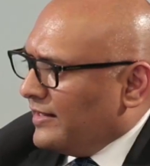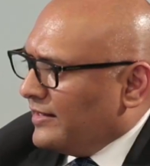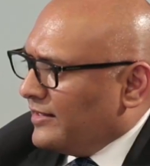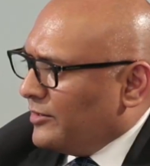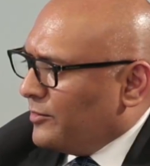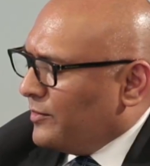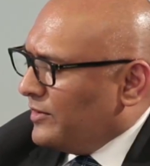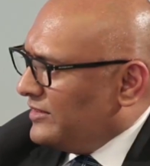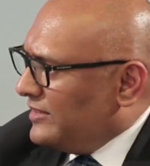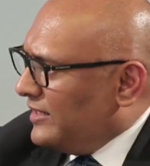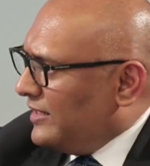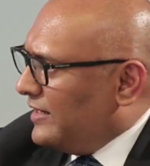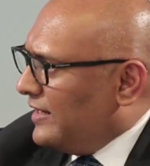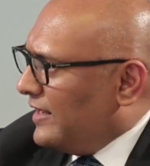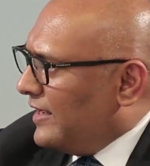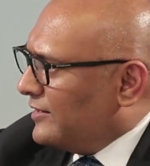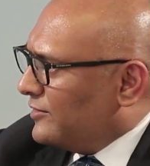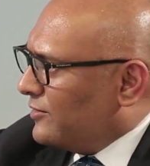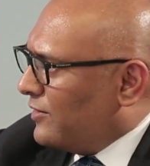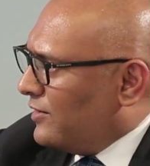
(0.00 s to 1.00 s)
the OECD
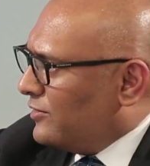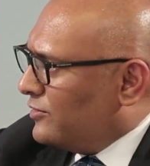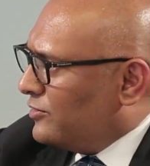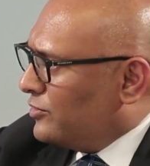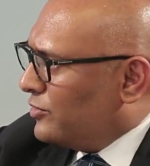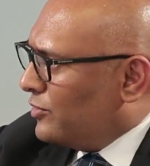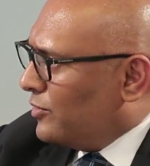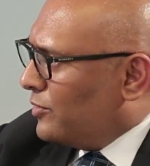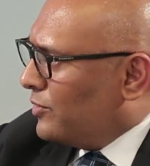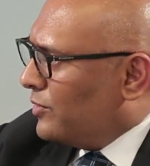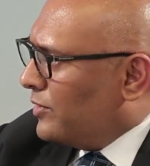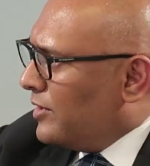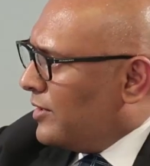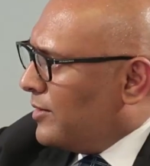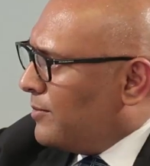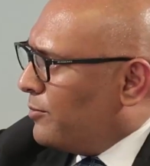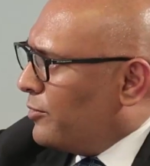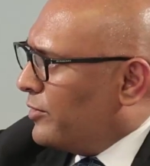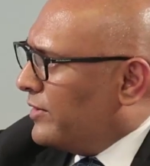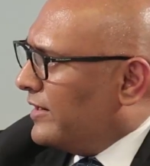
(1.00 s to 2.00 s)
has also
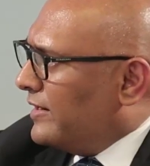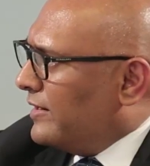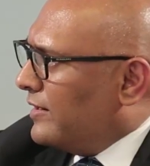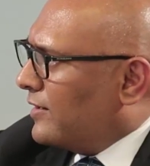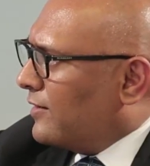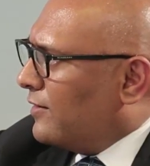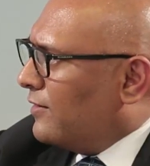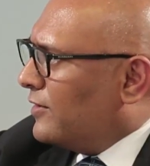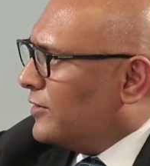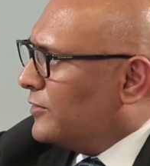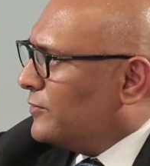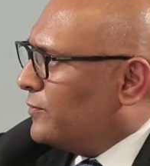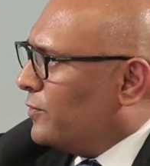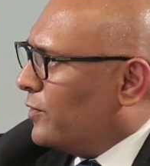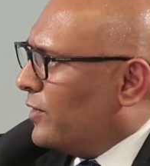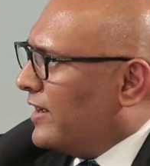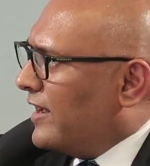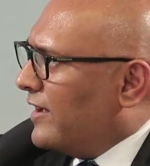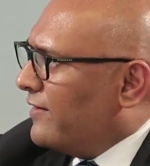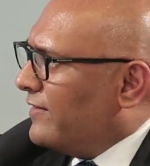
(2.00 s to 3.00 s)
put in a clause
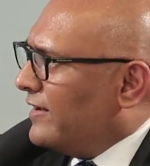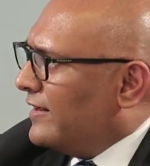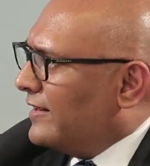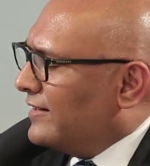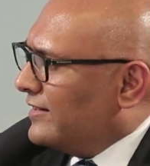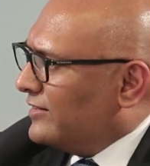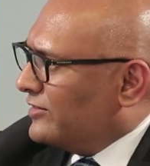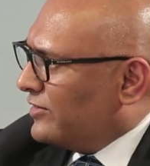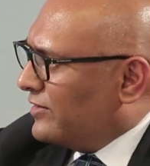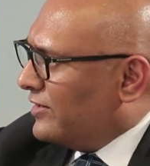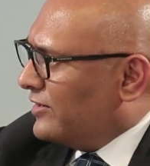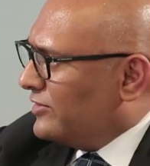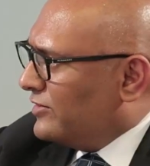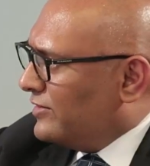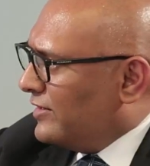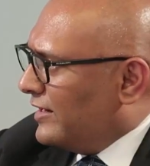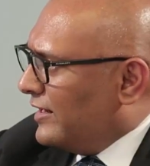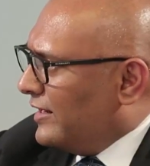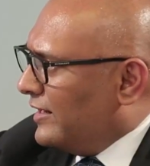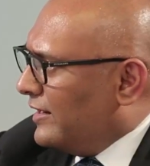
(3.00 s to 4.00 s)
for having
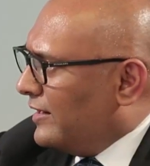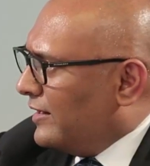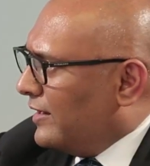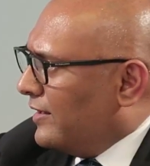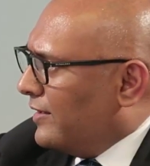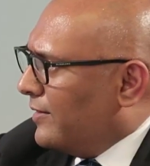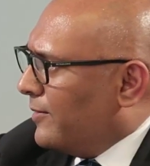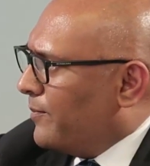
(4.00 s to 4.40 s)
discretionary